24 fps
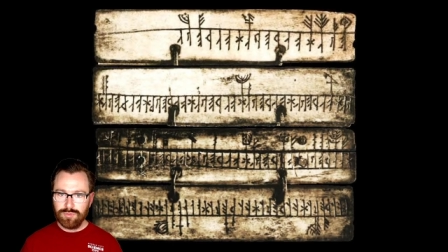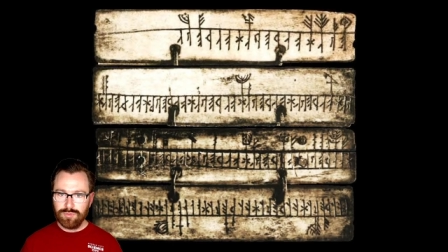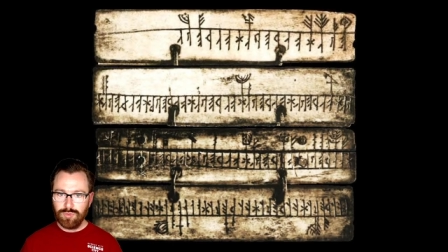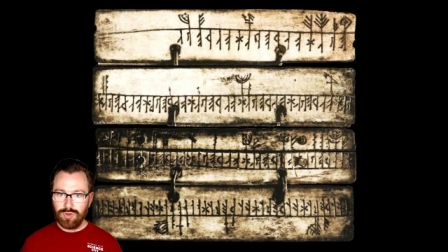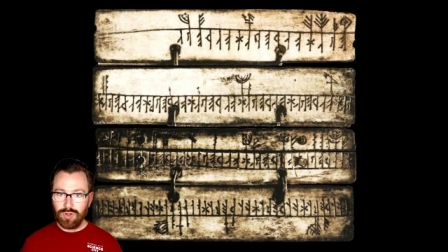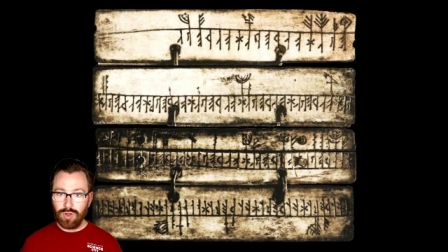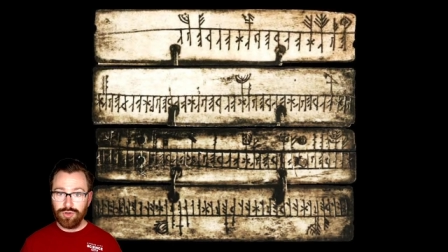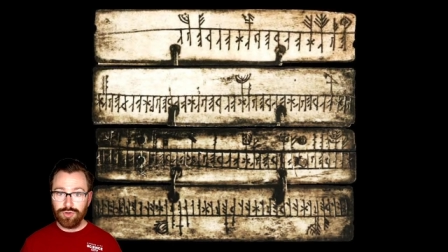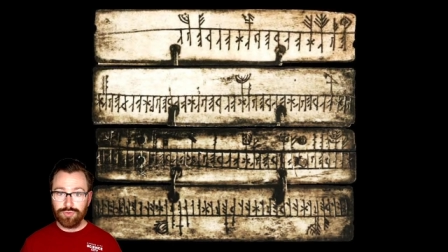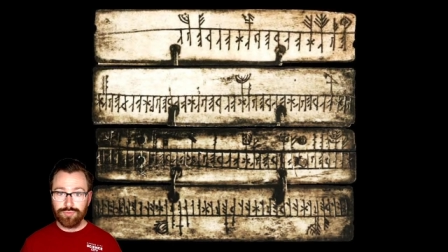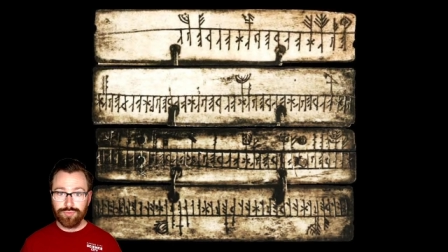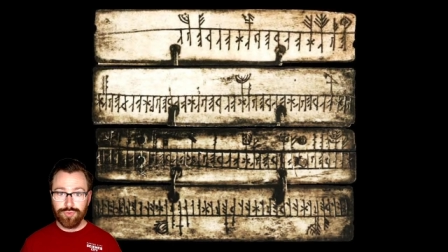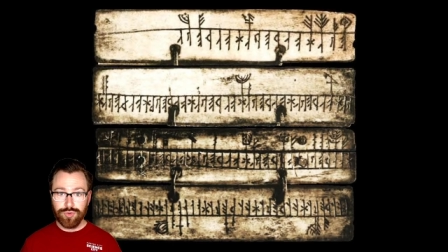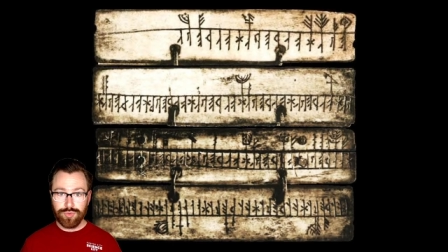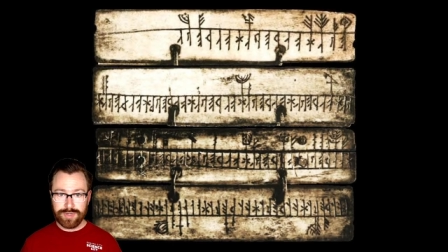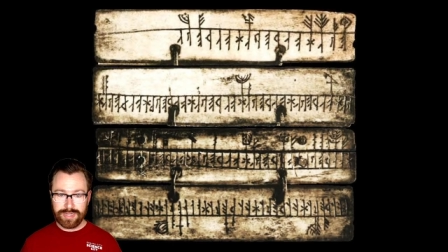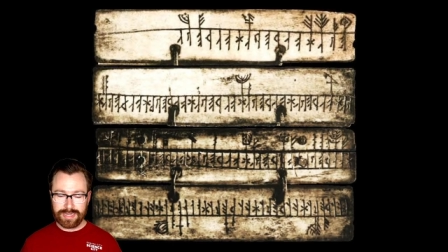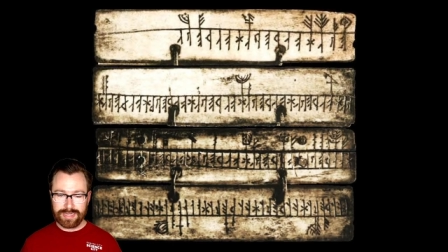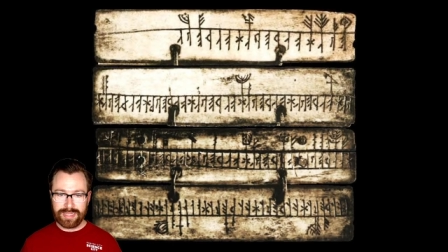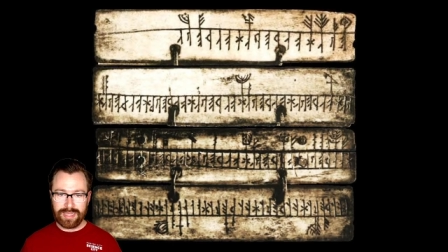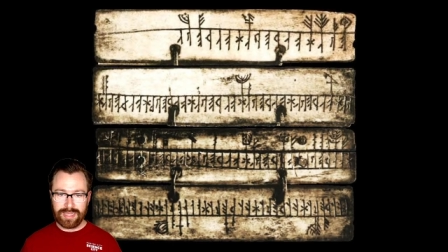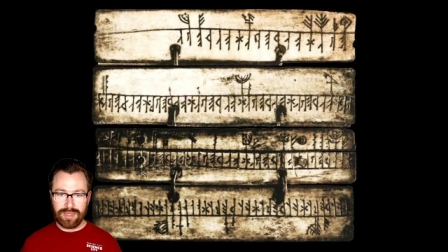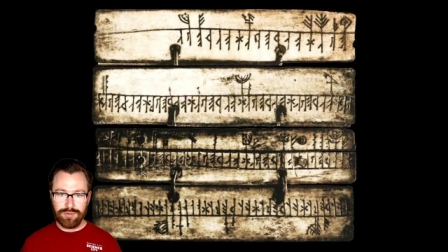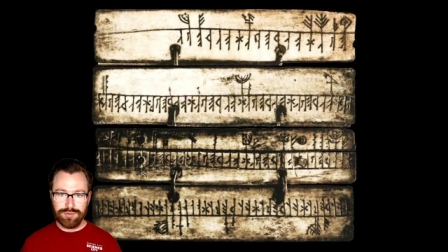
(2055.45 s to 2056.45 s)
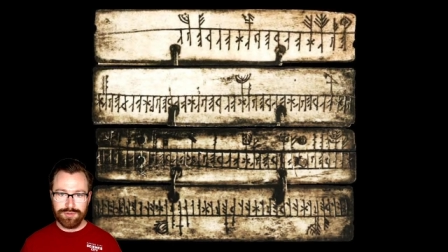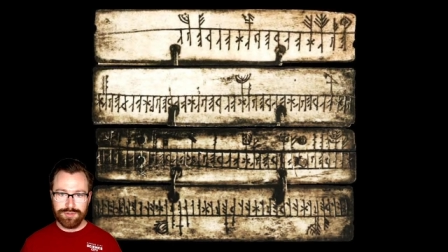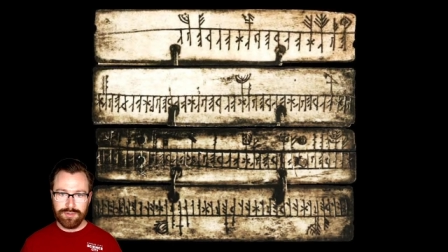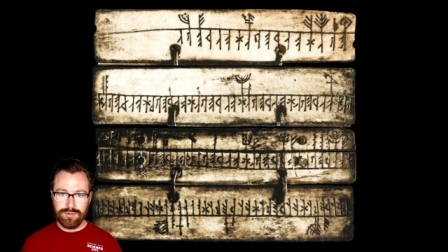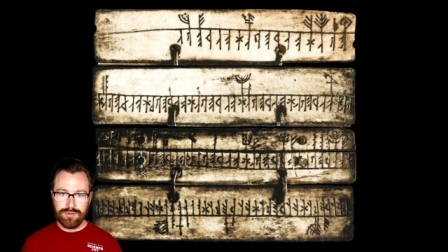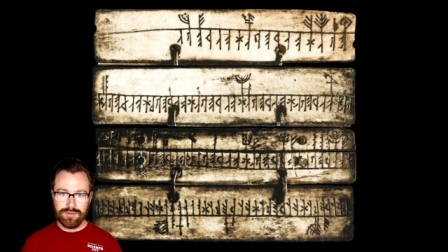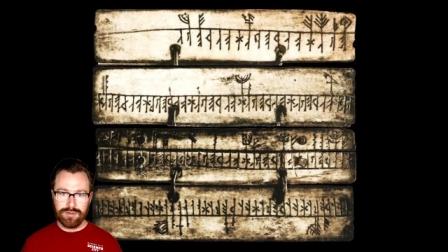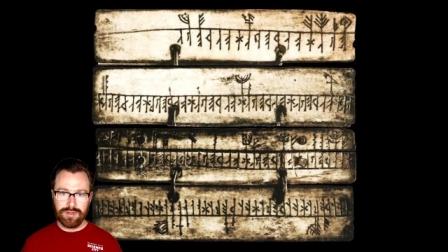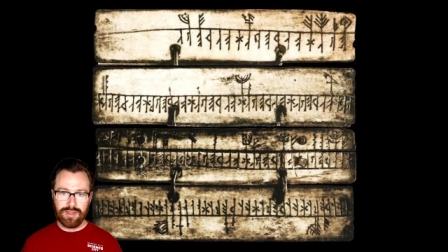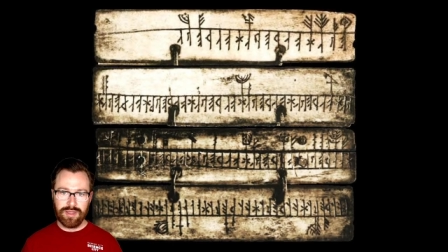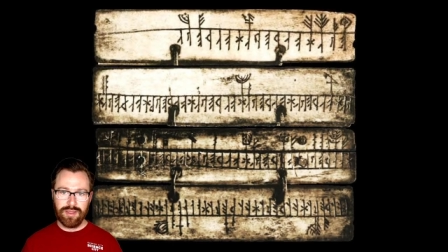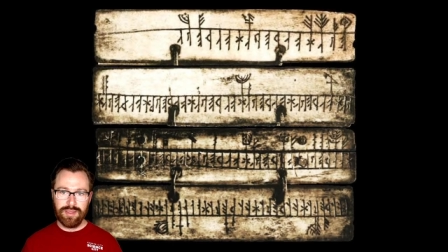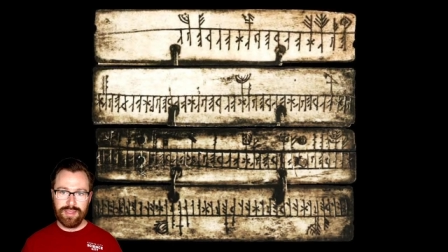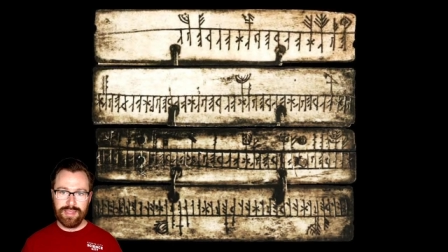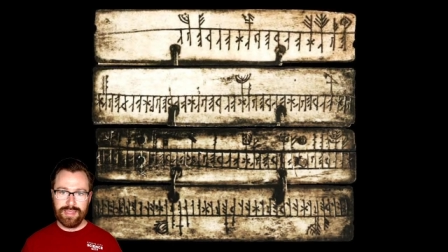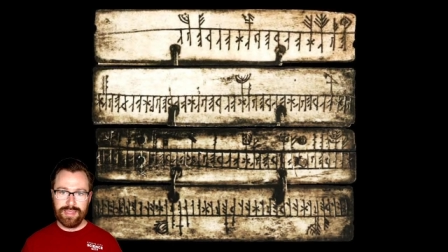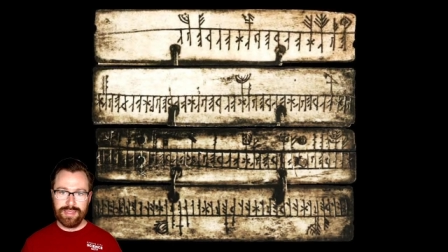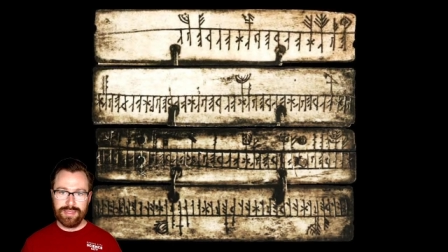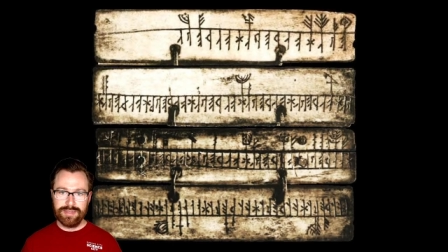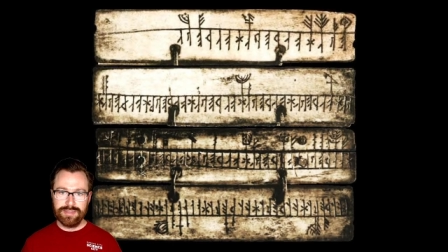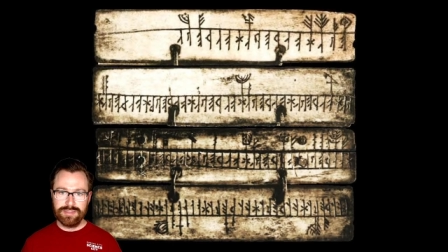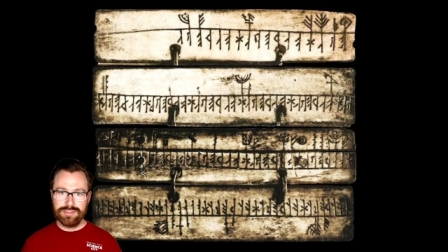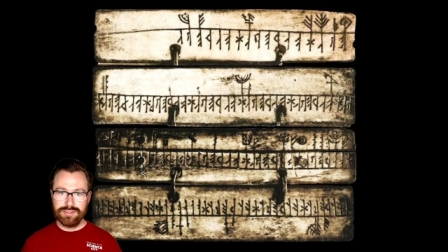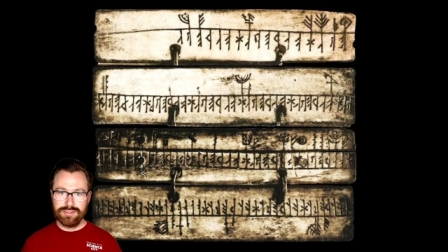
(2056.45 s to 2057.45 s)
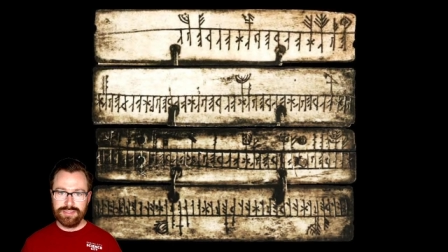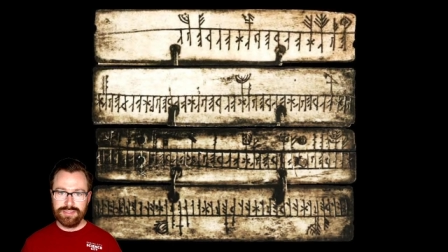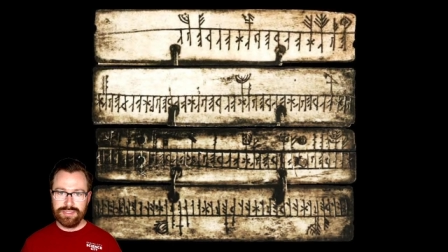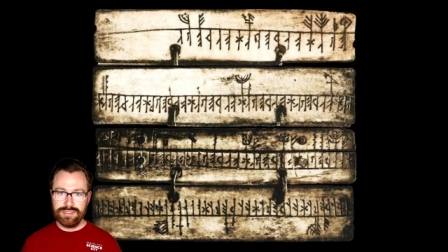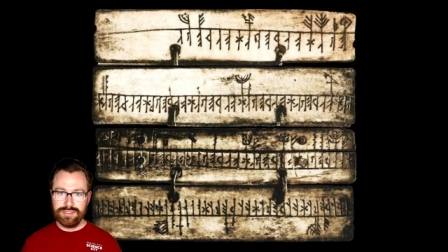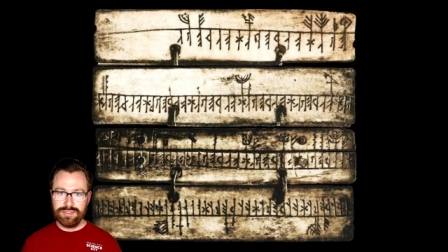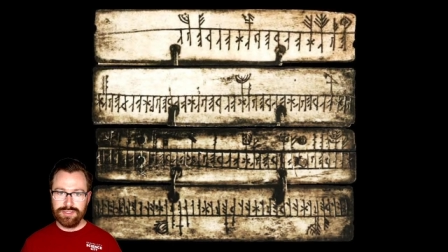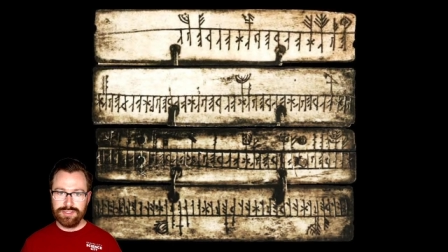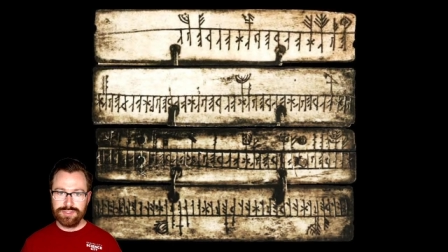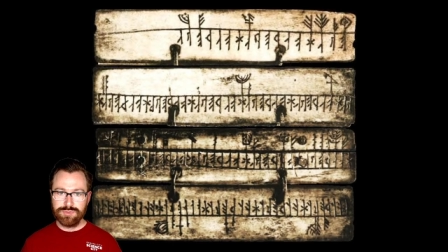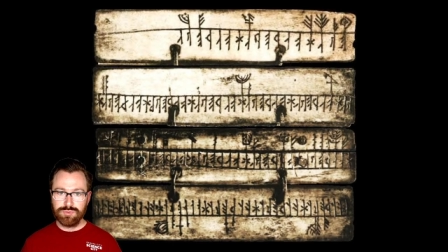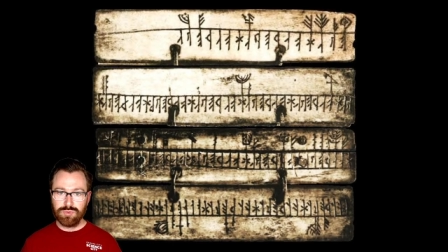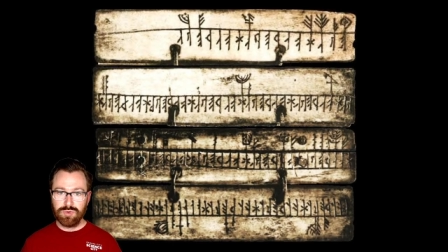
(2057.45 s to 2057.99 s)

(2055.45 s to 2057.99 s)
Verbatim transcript: called a runic calendar, and these